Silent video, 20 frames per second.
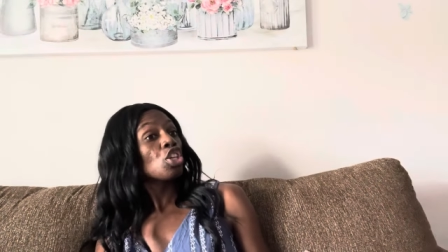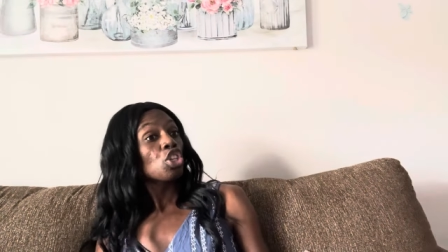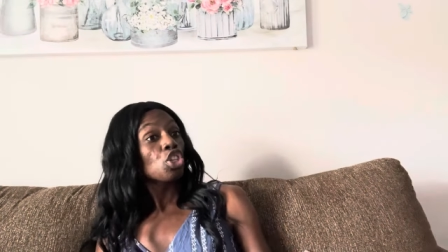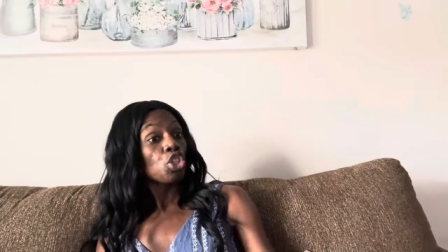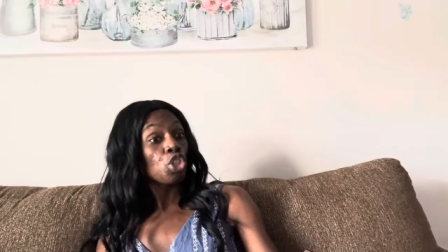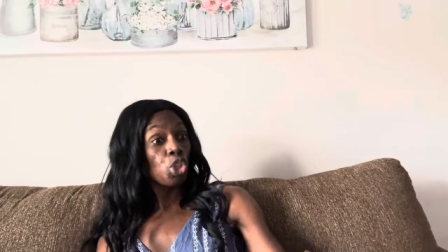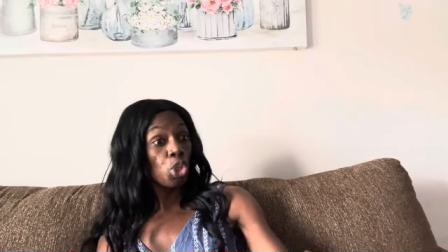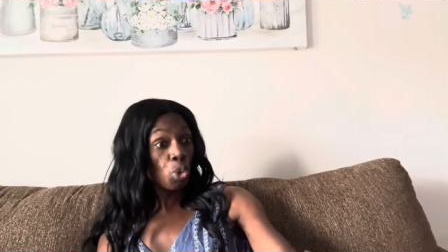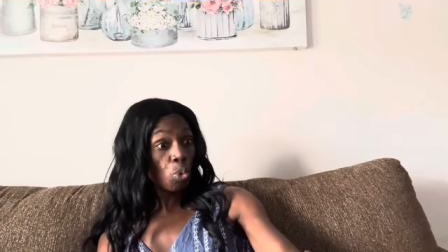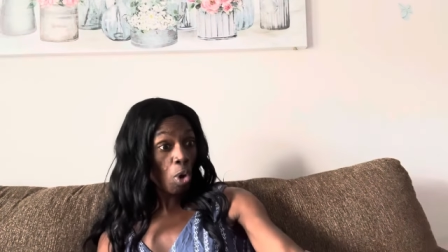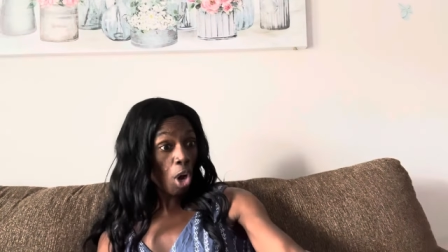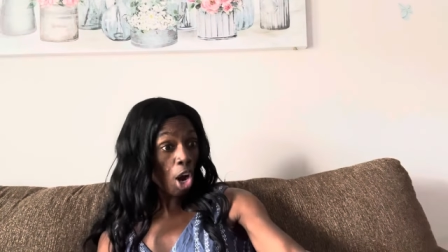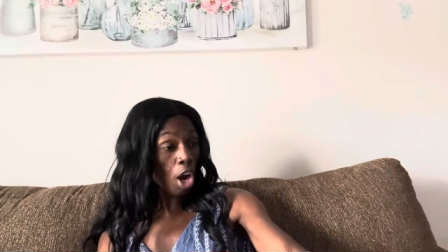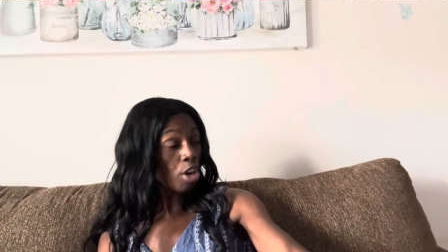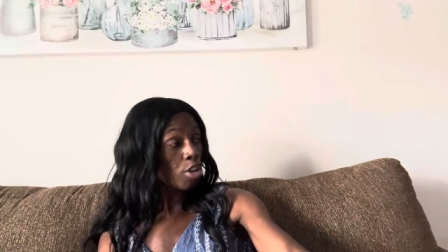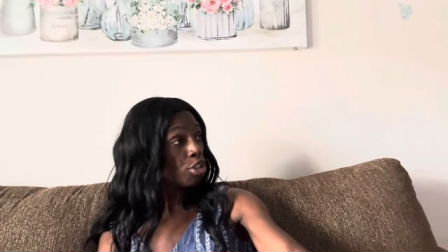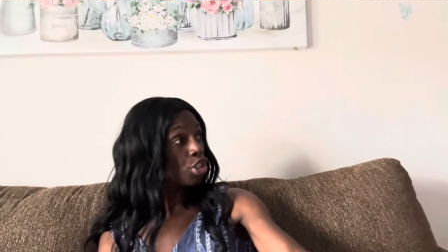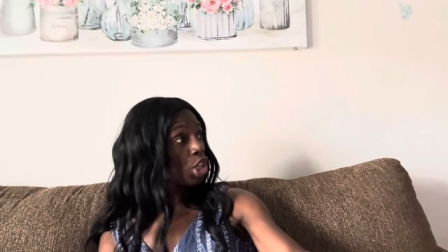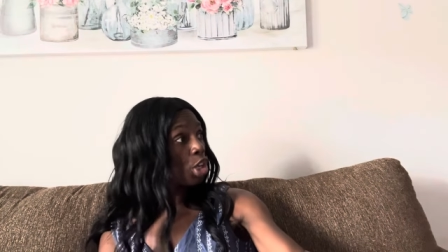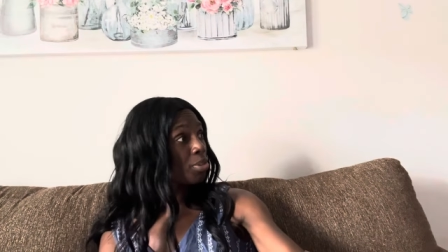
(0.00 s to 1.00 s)
you
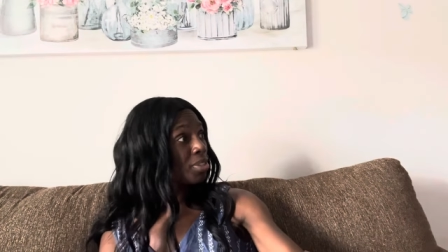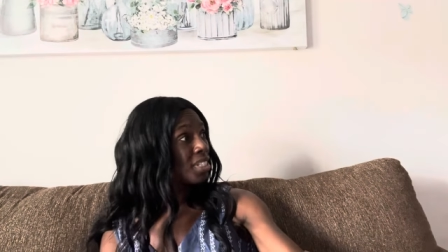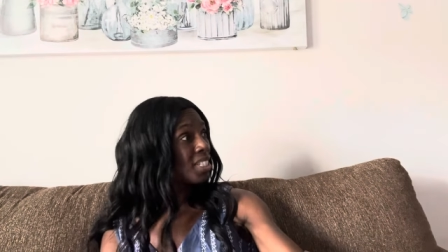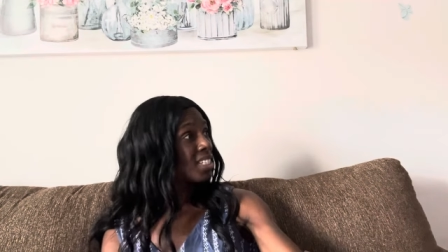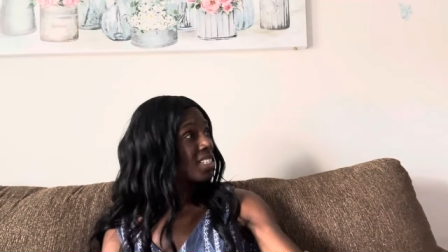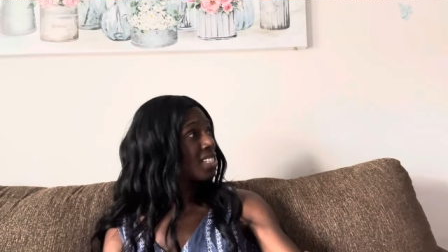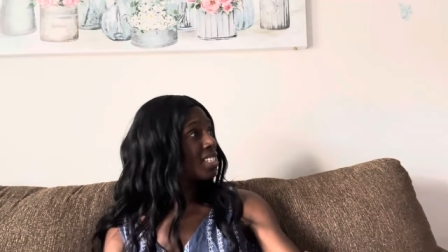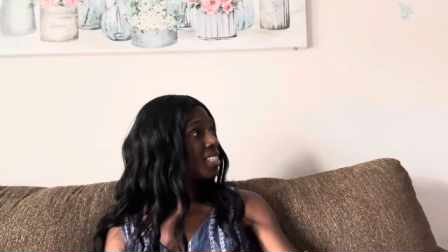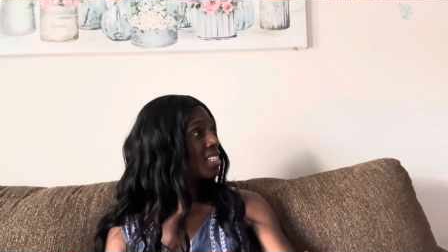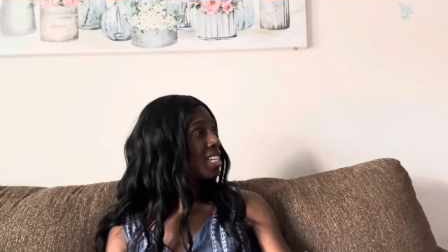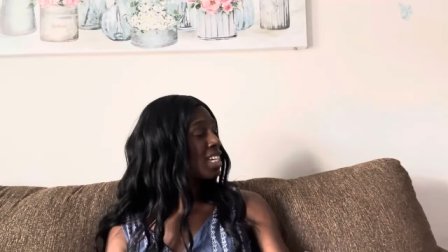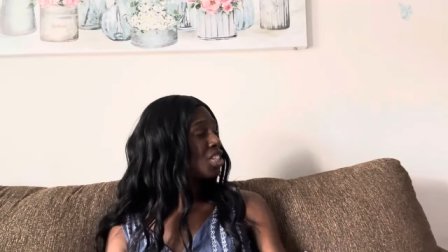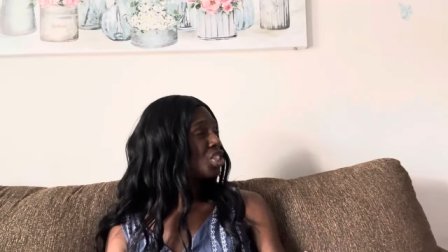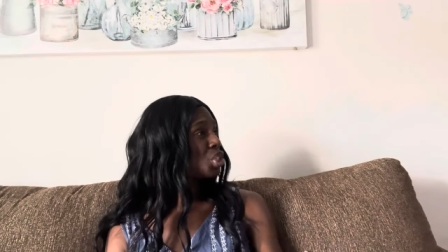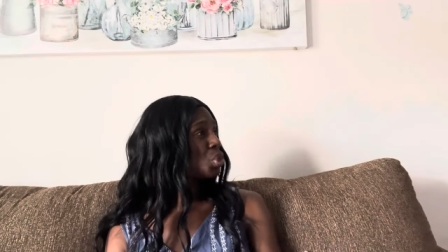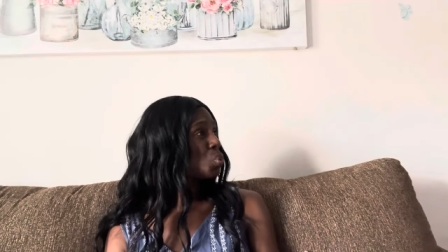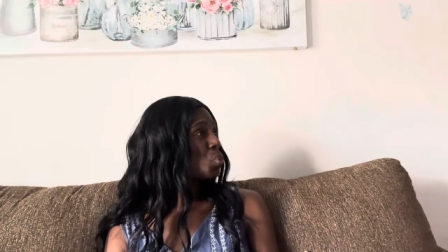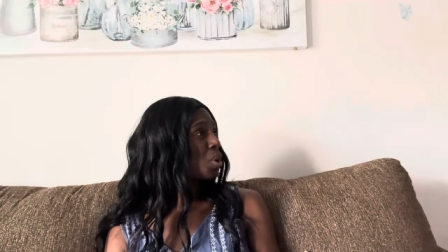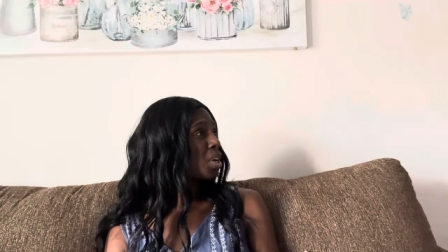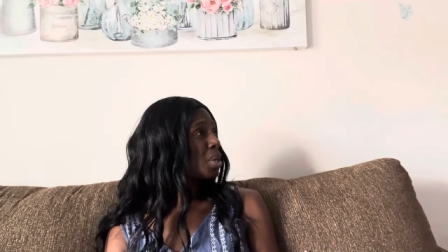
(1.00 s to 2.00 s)
heard your sister say she
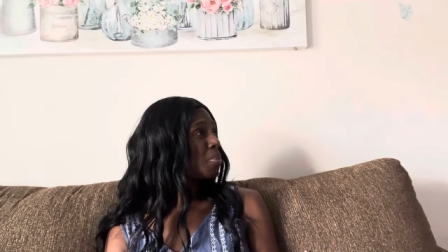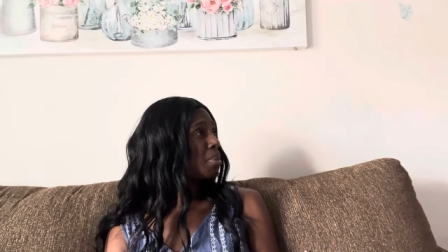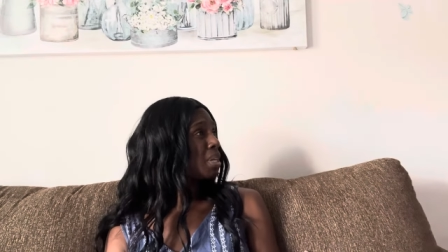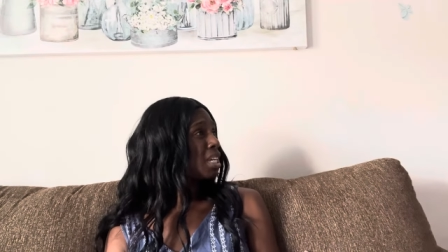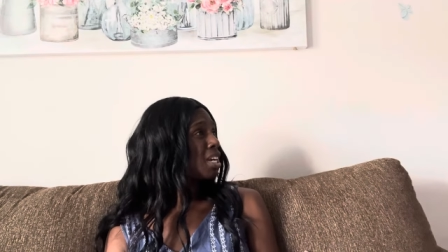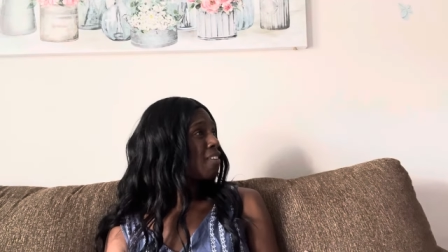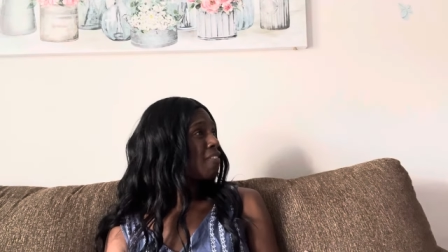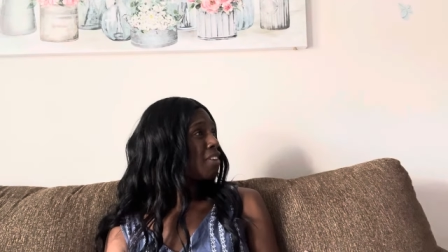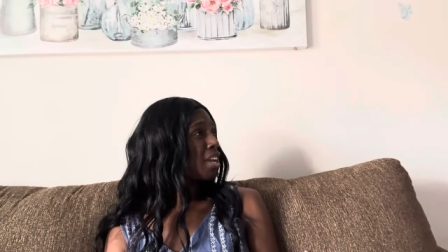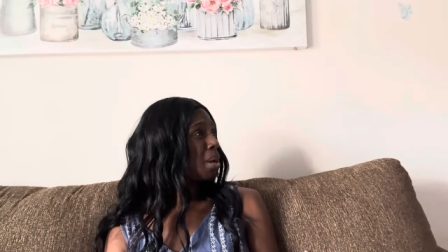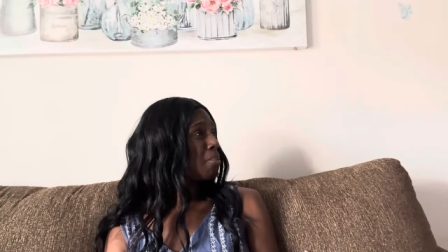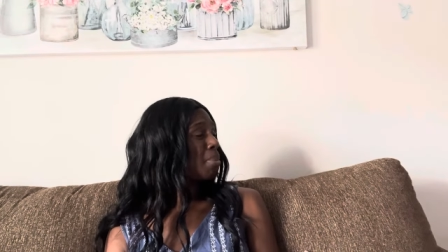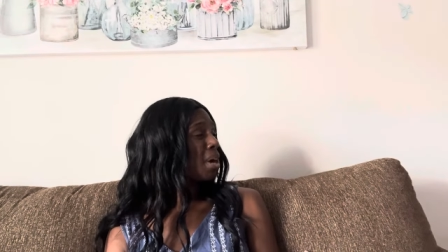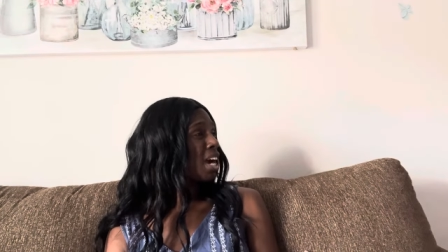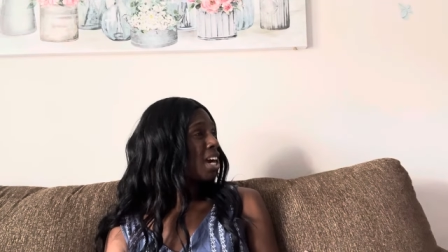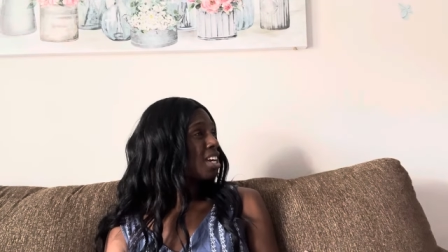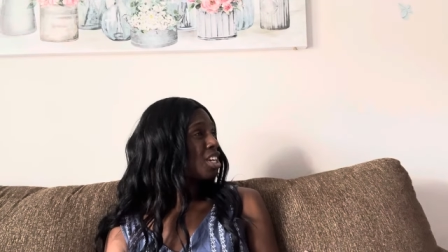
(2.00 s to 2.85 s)
want to be a vampire